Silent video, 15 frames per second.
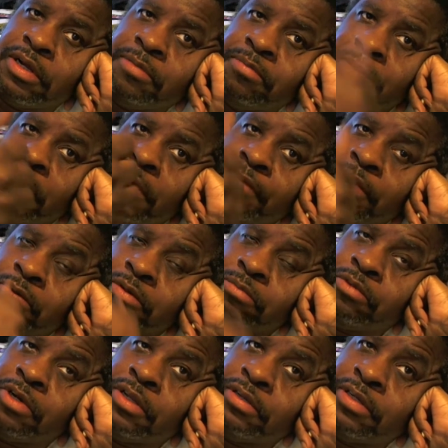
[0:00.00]
I have an older
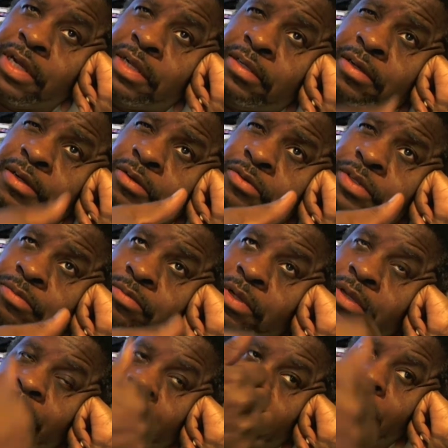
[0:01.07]
brother, not the oldest
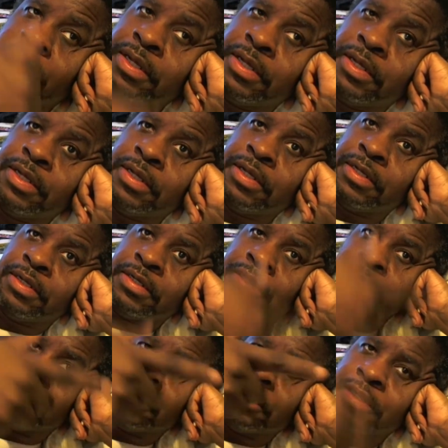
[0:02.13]
brother, but I
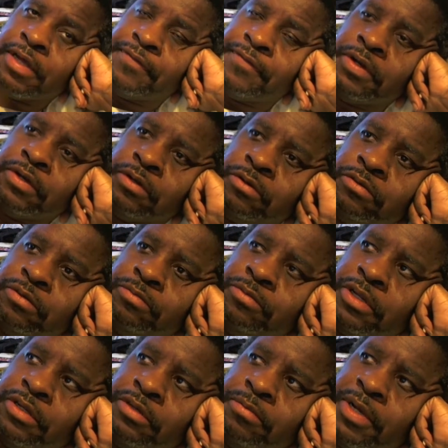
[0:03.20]
have an older
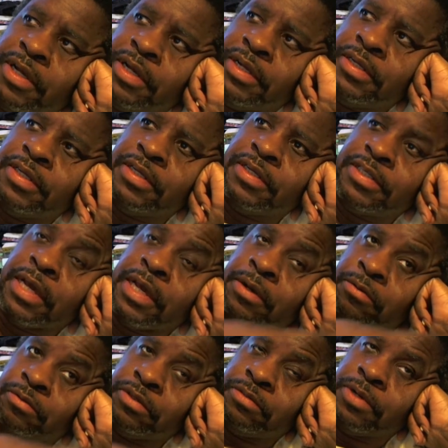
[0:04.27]
brother, my second
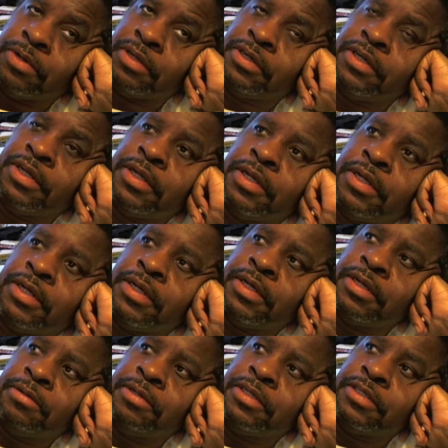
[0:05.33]
oldest brother.
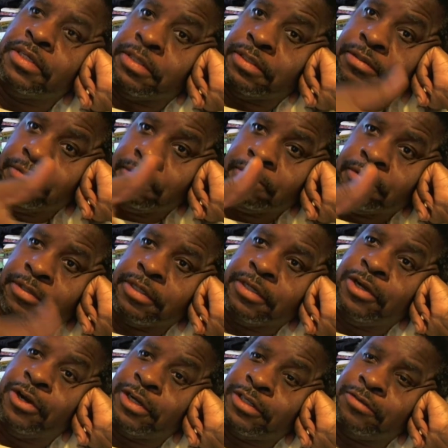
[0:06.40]
And he's
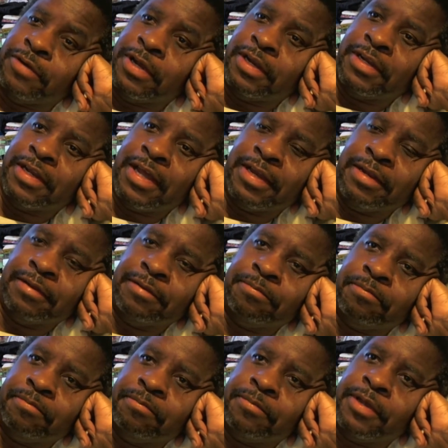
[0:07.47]
incarcerated, and
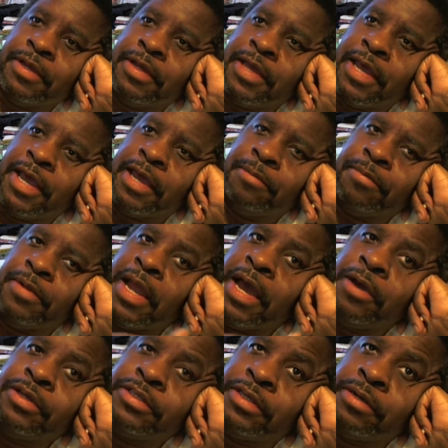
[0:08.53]
now
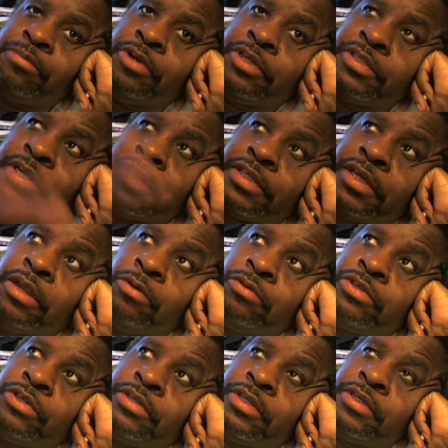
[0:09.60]
he's in a prison that's
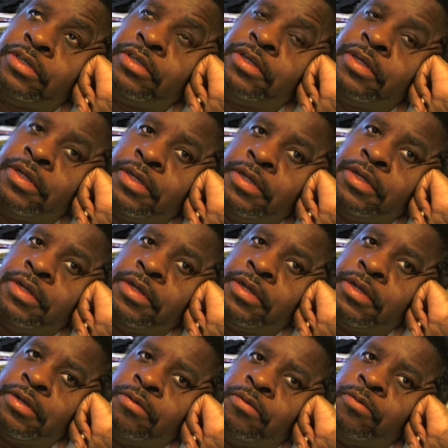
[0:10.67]
closer to
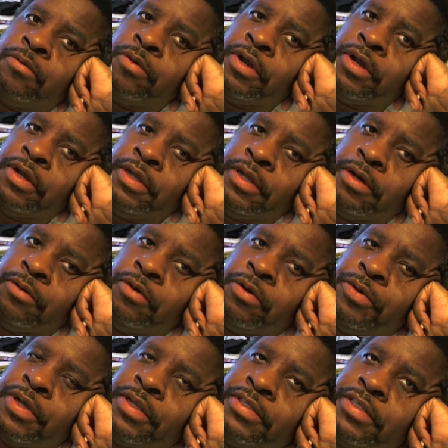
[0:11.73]
where
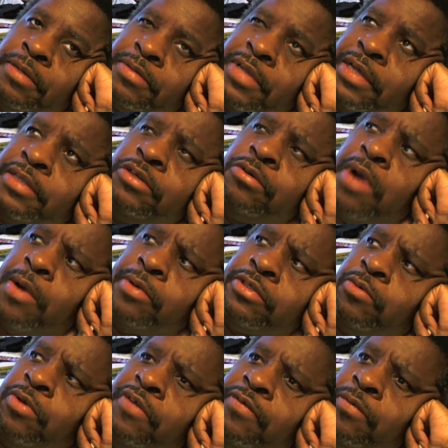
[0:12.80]
we can see. It's like 2 hours
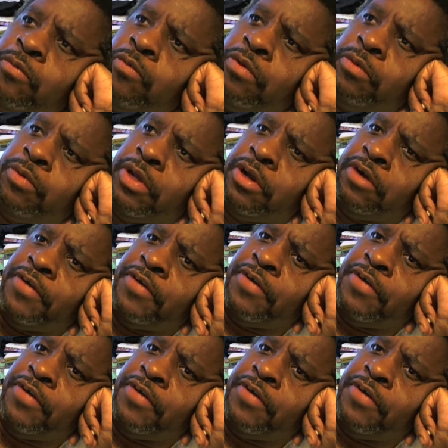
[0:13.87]
away from where we are.